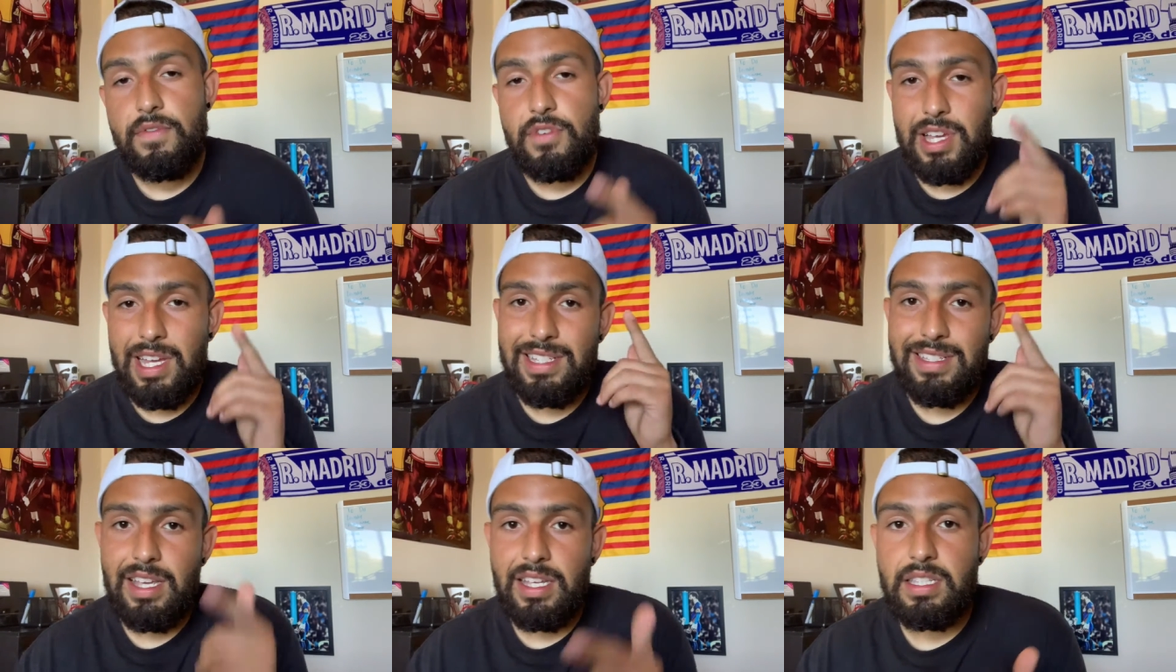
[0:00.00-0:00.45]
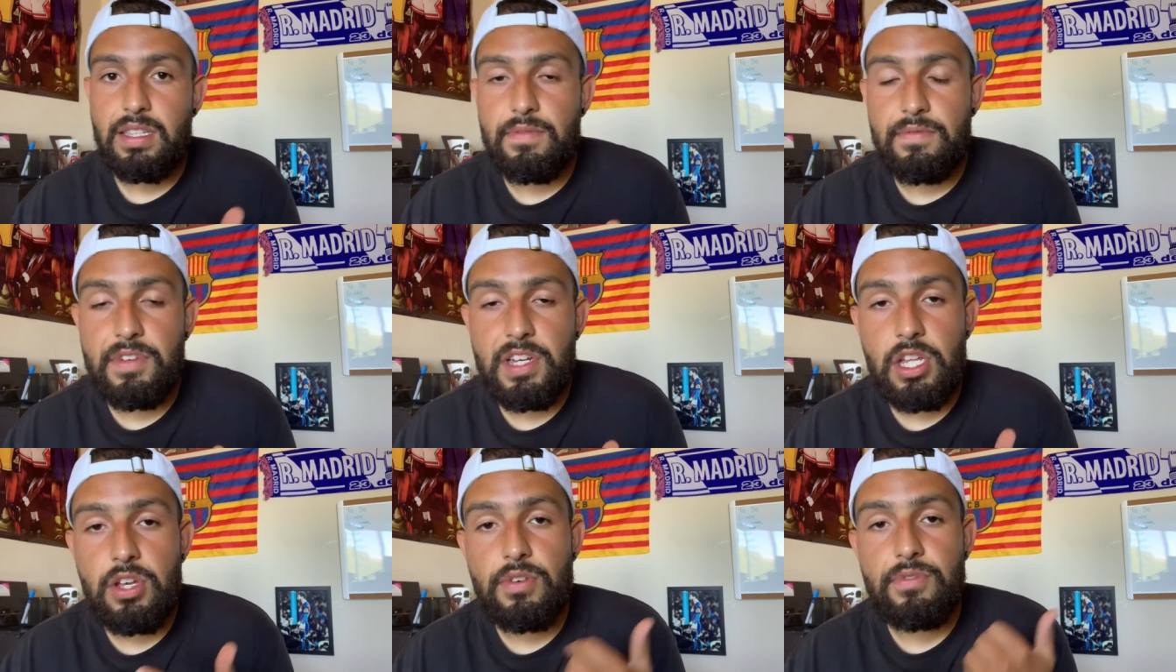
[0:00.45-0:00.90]
If you guys like the
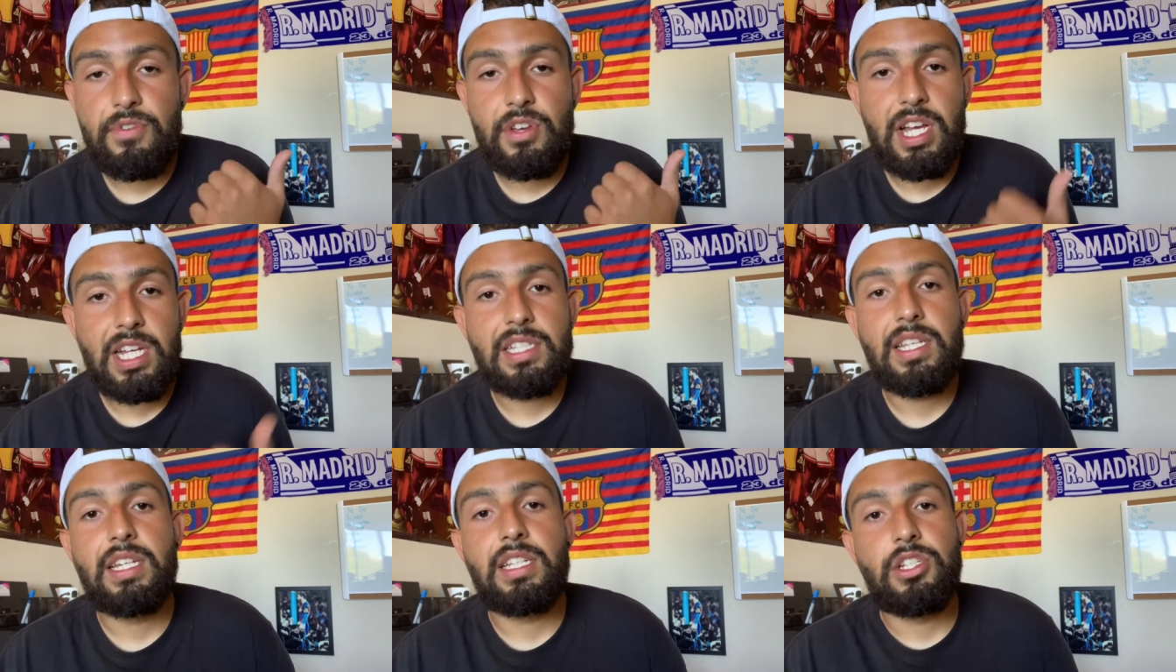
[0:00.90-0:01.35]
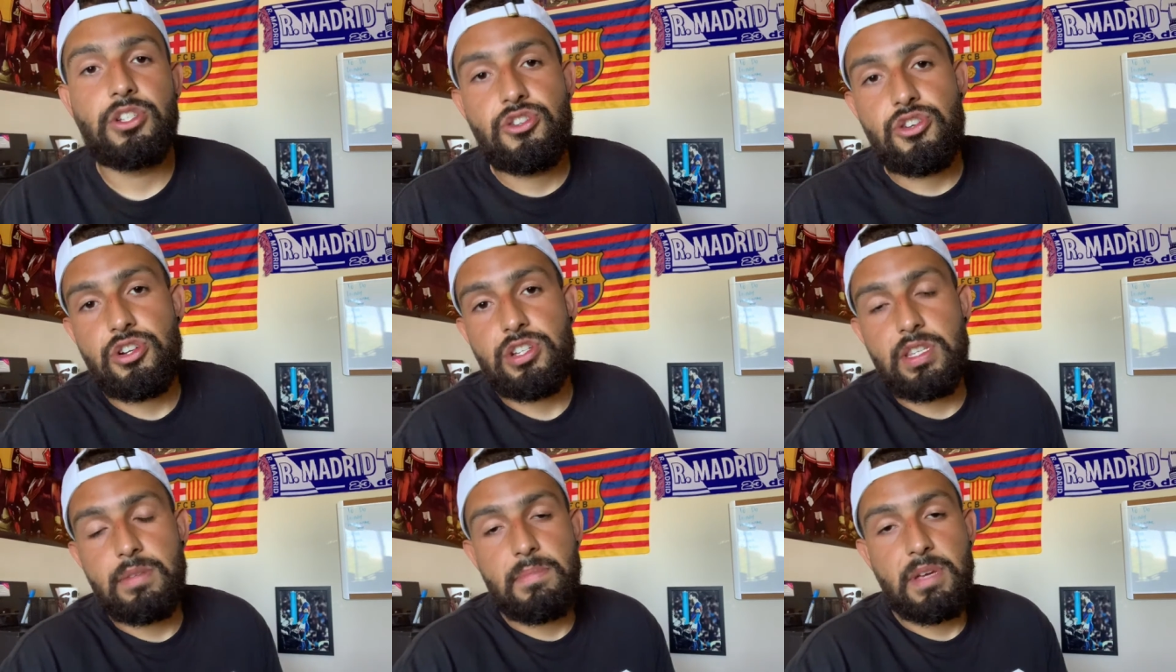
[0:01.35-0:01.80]
video, if you guys like the
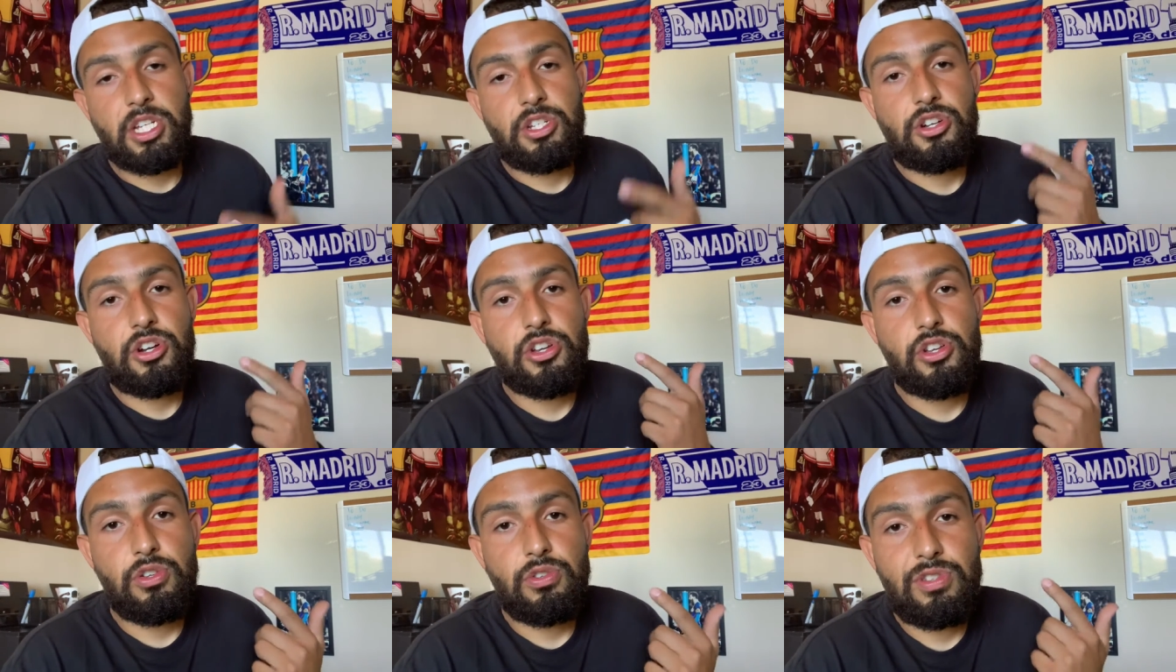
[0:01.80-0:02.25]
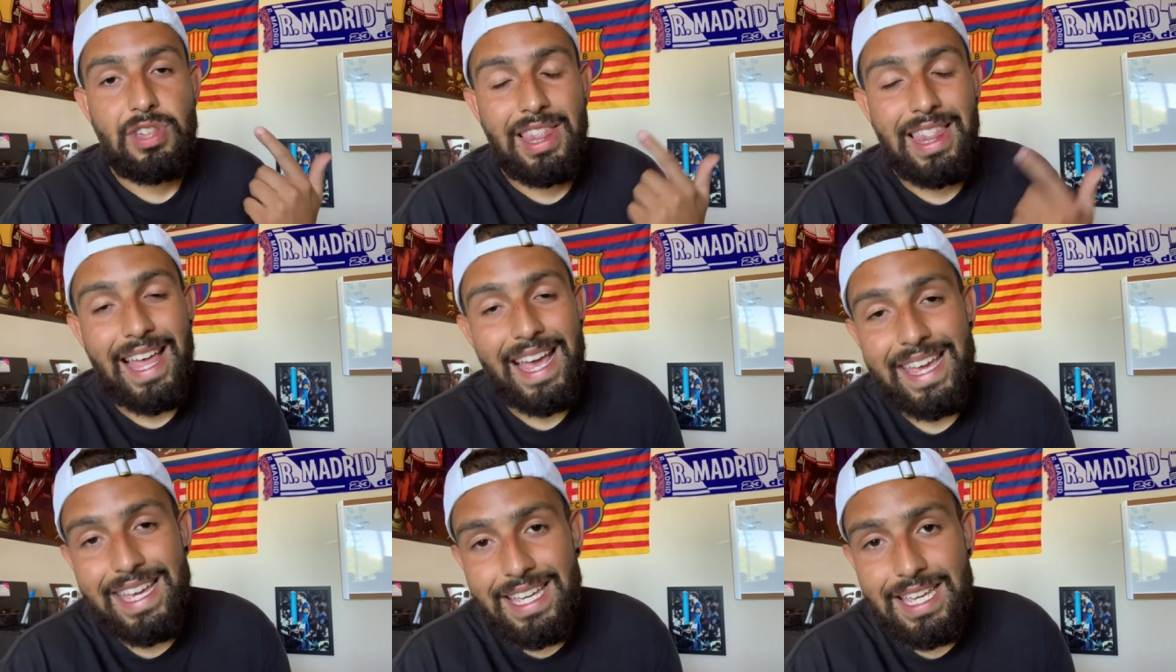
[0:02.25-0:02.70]
jersey, make sure you
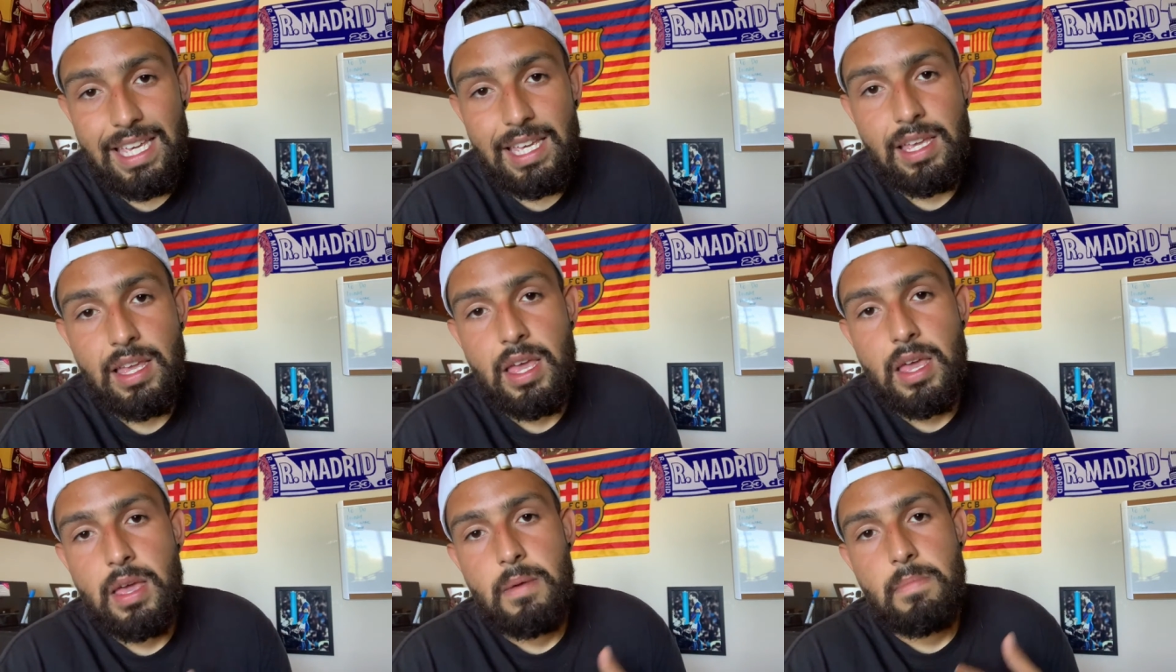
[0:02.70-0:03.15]
like it,